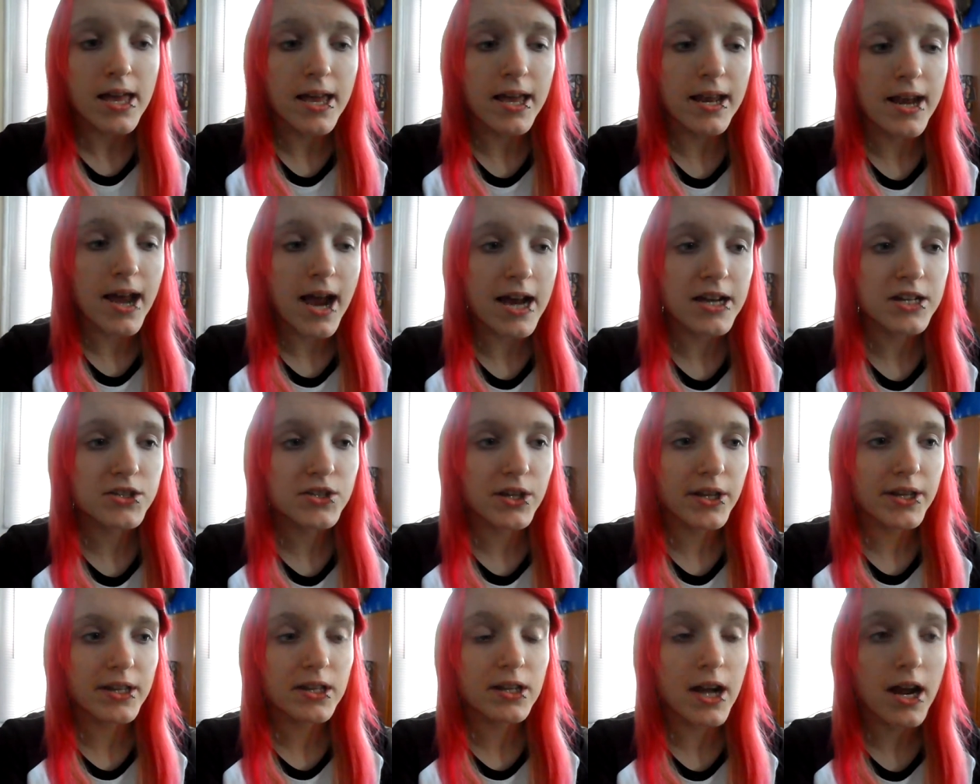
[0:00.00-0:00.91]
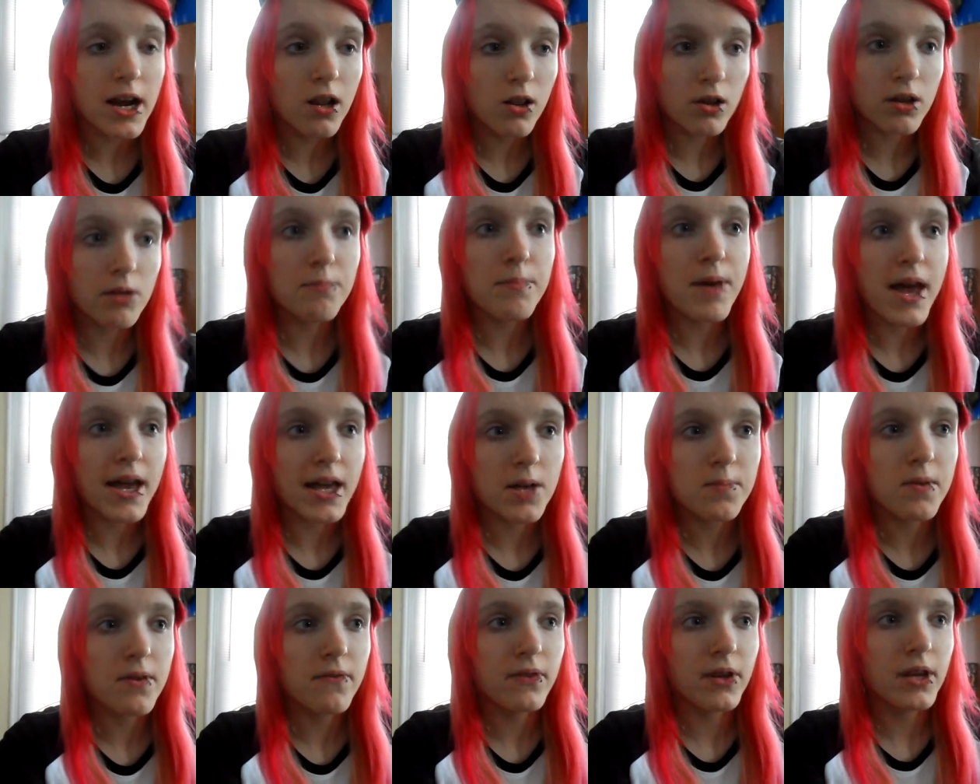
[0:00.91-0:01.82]
And I just like kind of looking
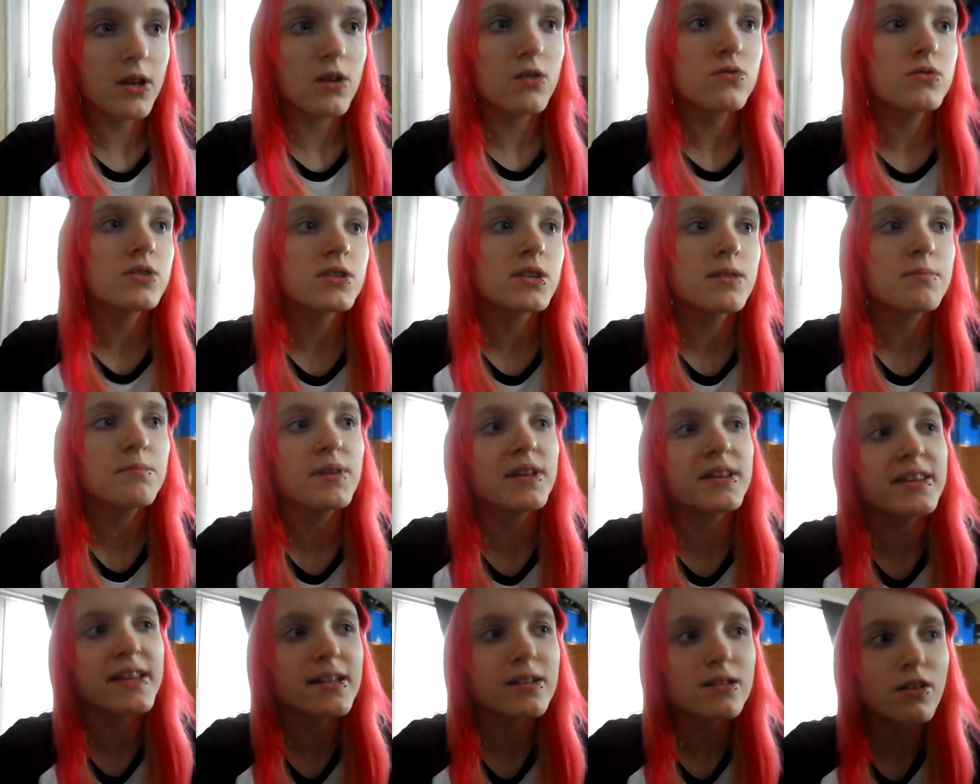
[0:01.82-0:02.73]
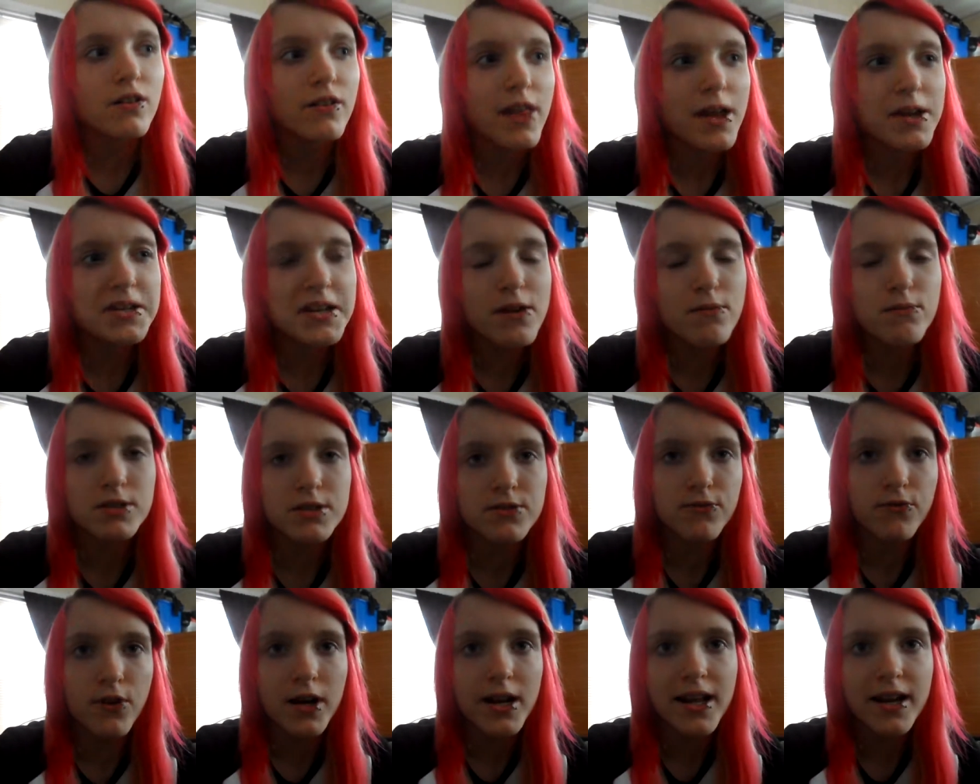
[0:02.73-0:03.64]
back at my videos and being like, oh, that day
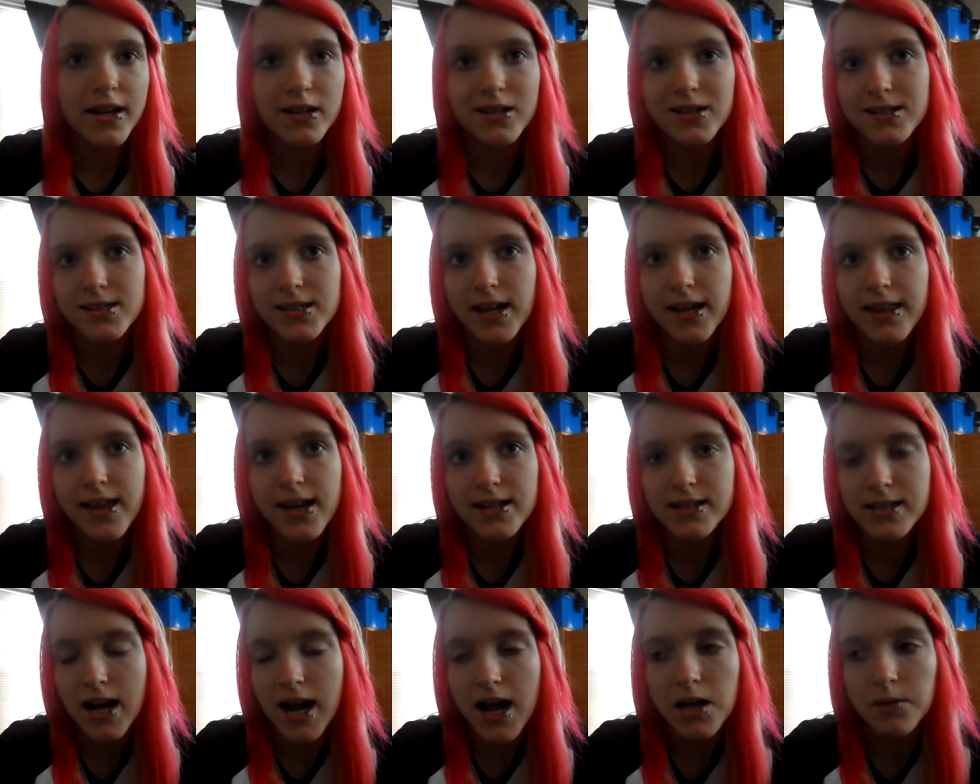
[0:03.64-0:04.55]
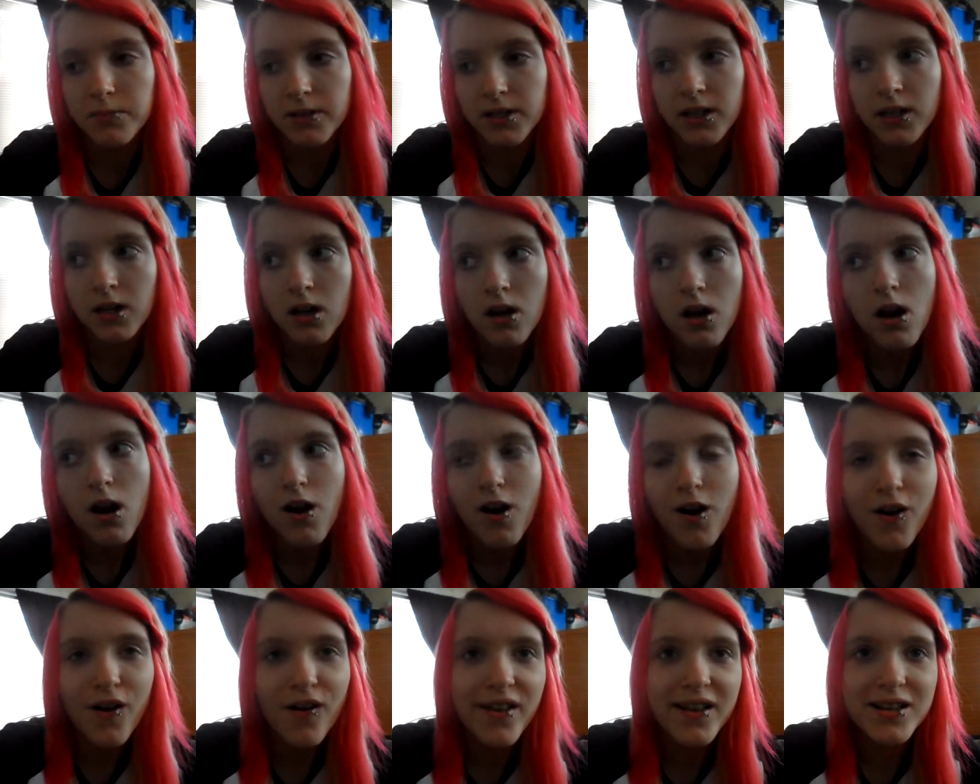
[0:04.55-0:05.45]
was fun. I had a good day that time. And,
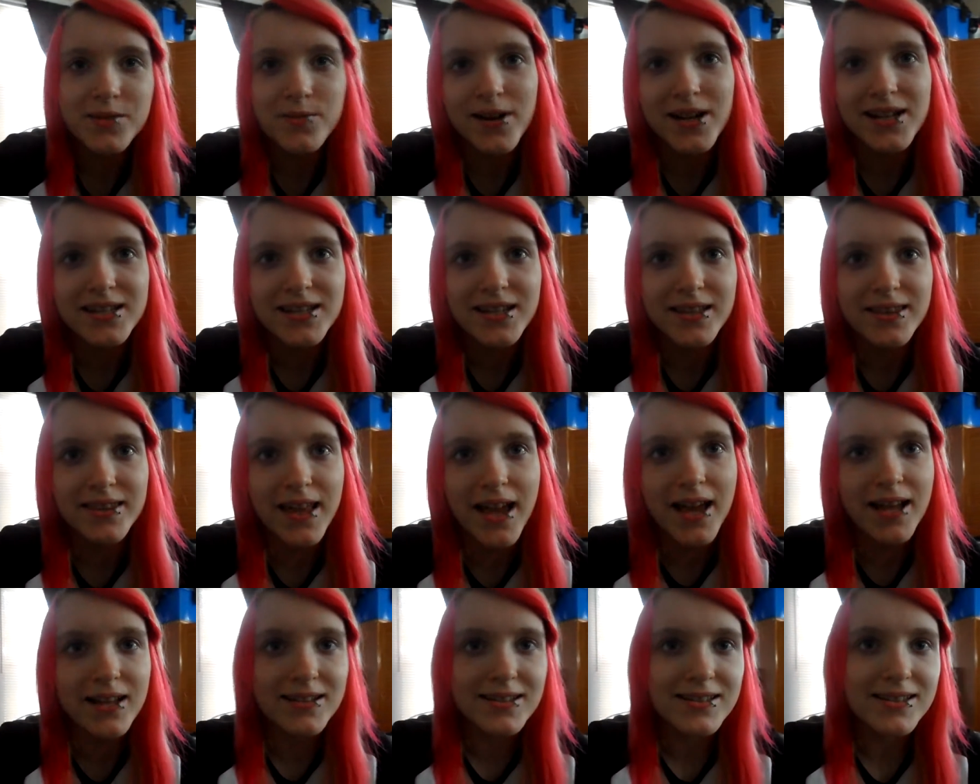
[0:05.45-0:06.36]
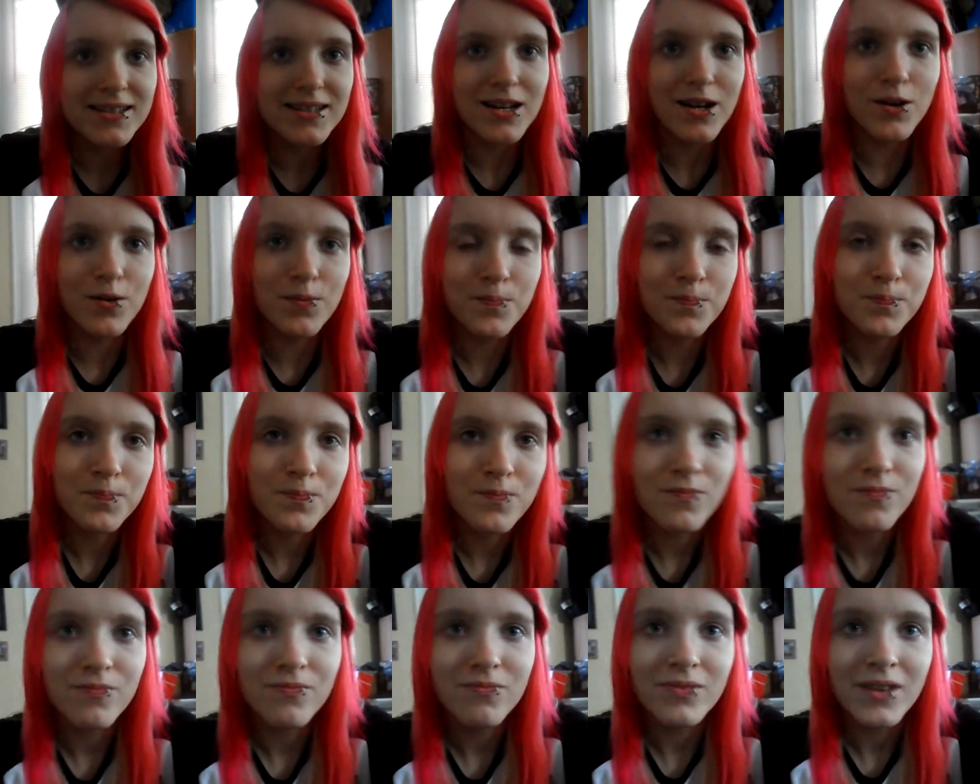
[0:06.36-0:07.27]
oh, that's what I did then. So,
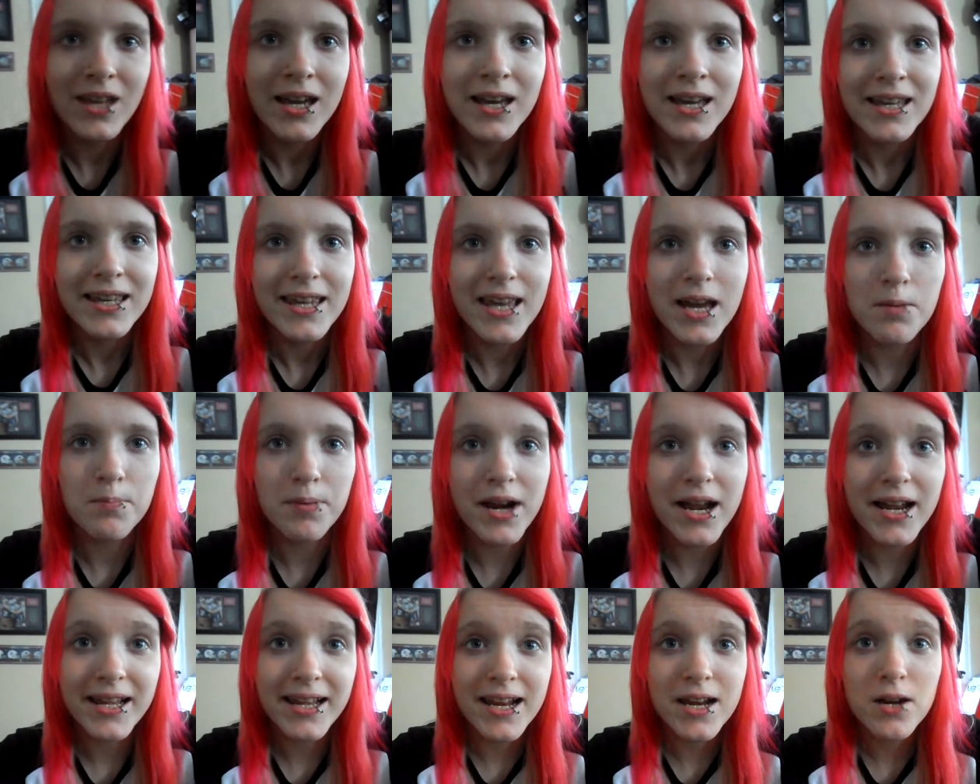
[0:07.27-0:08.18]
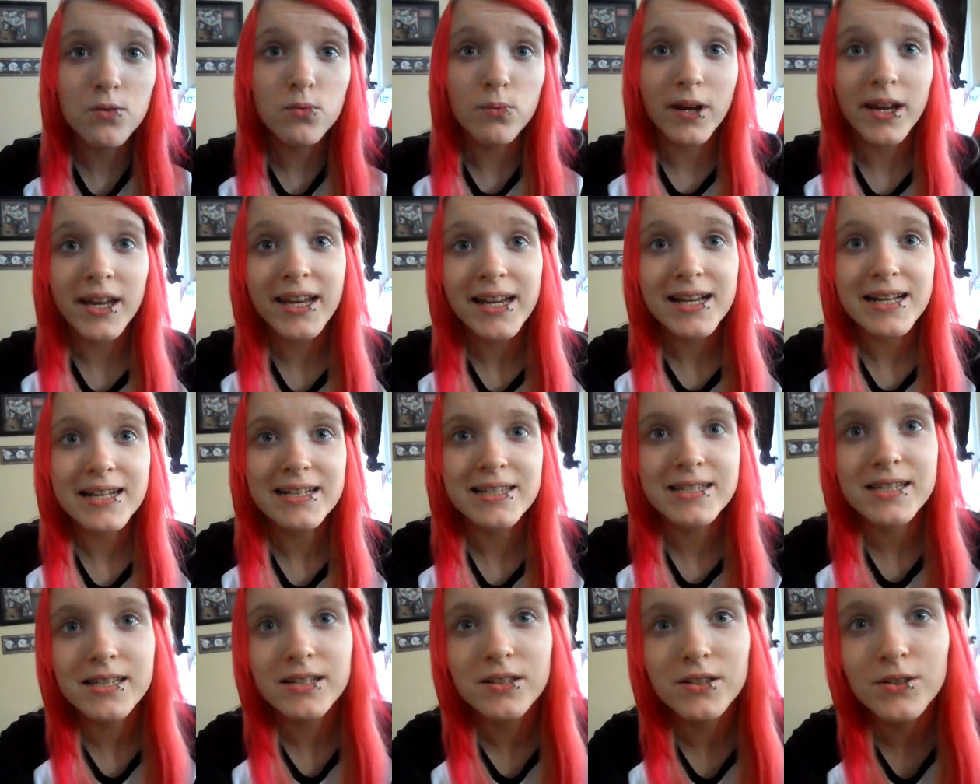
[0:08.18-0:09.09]
yeah, but I can't wait
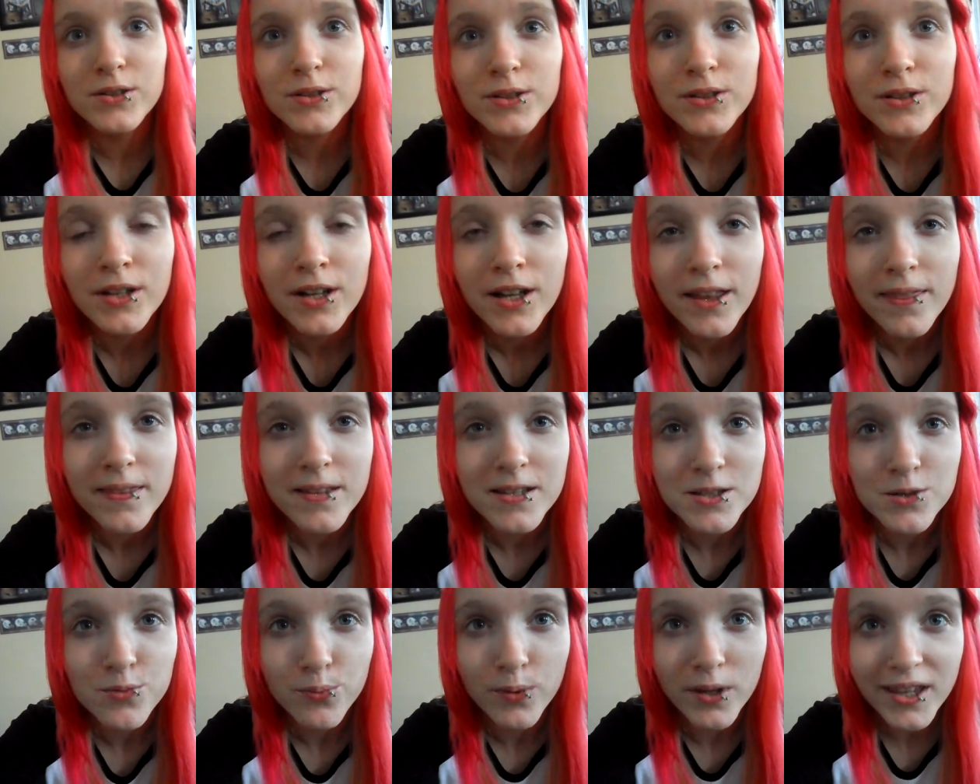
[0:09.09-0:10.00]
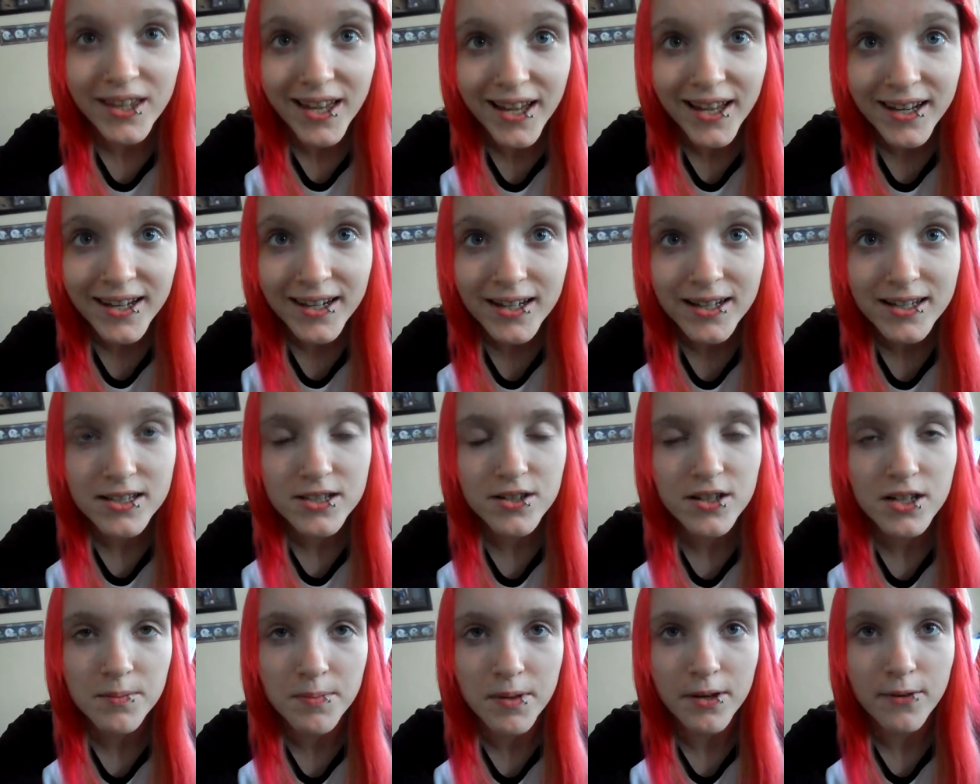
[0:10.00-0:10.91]
until this weekend because
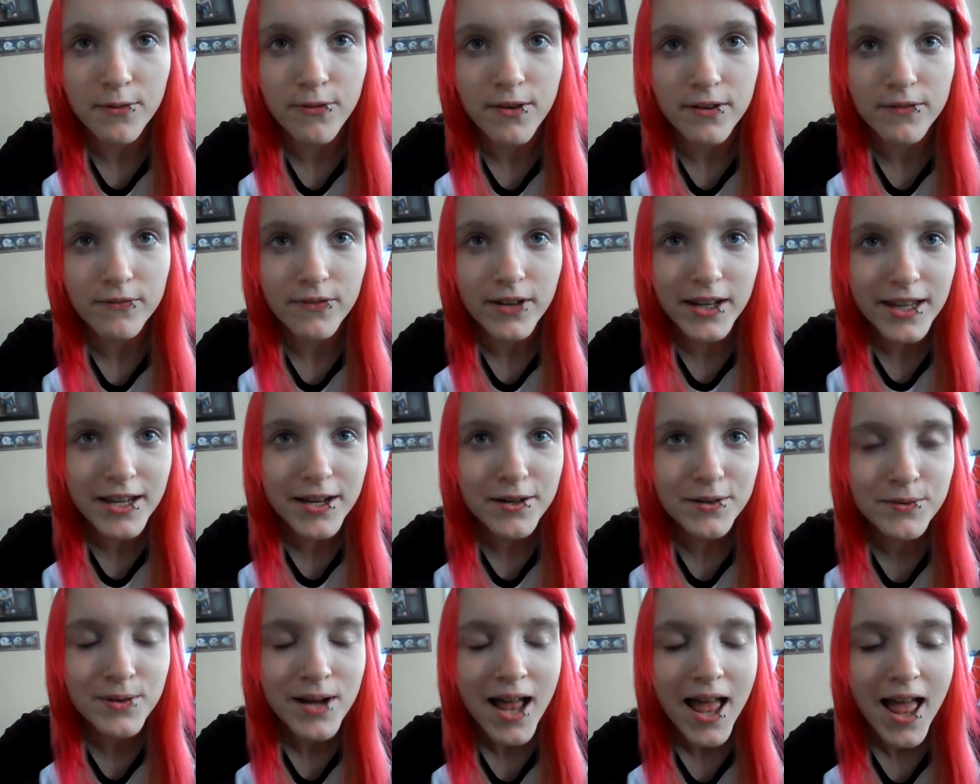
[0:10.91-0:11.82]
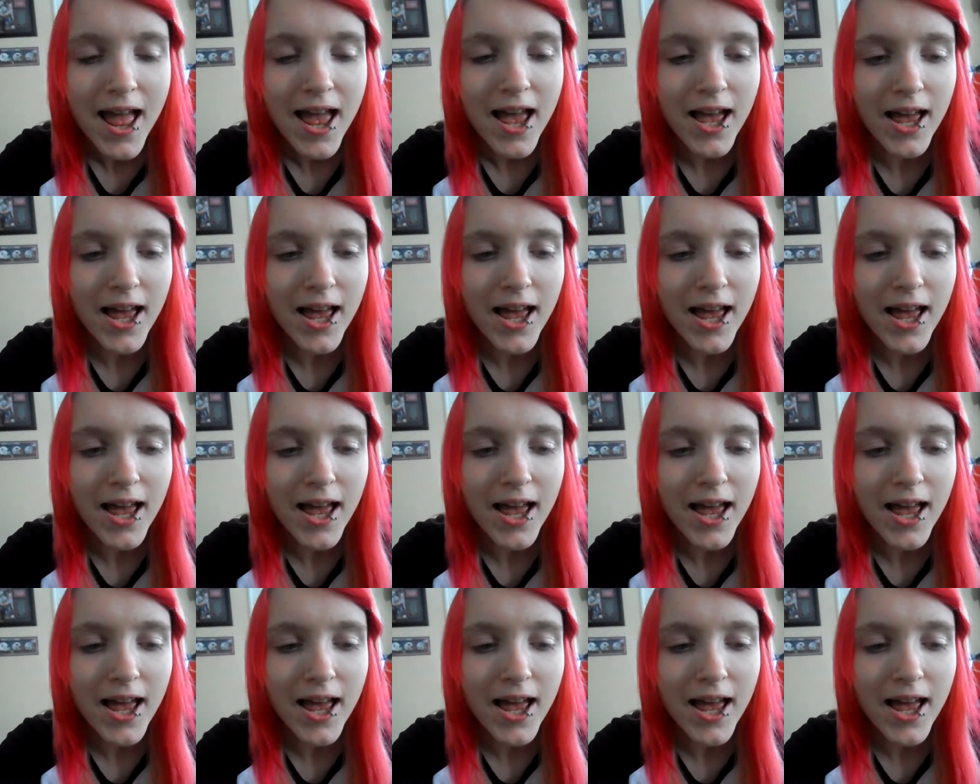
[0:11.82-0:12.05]
it's going to be a fun video.